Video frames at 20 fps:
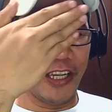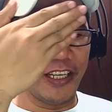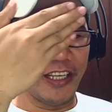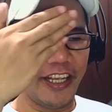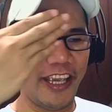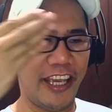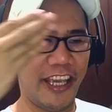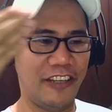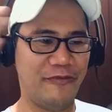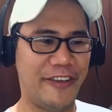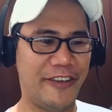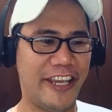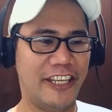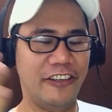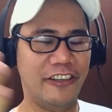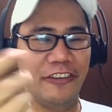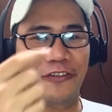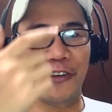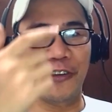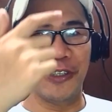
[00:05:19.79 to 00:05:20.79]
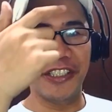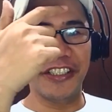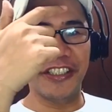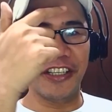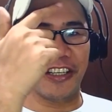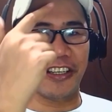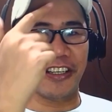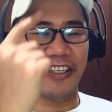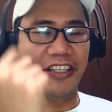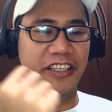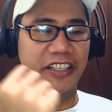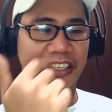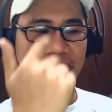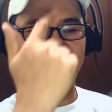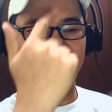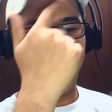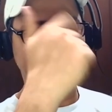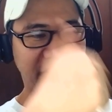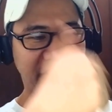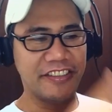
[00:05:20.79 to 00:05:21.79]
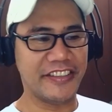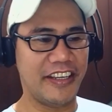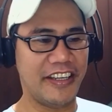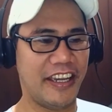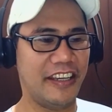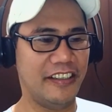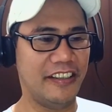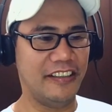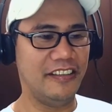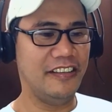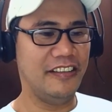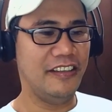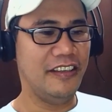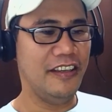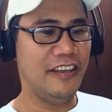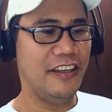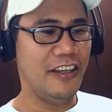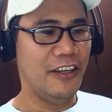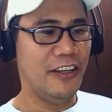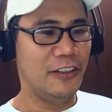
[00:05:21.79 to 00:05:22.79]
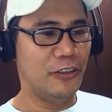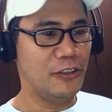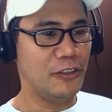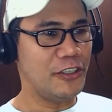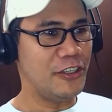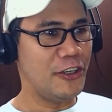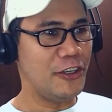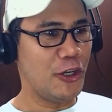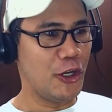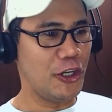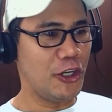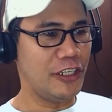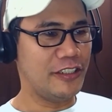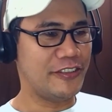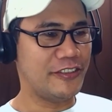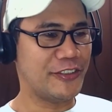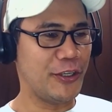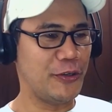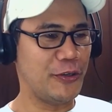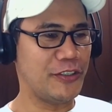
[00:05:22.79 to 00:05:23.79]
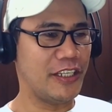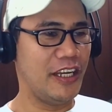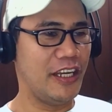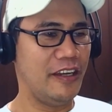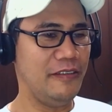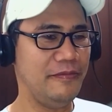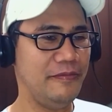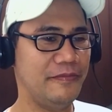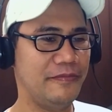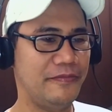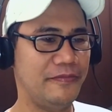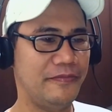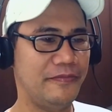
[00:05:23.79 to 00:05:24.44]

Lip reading: White headband. And of course the curtain hairstyle. Looking good, Sota.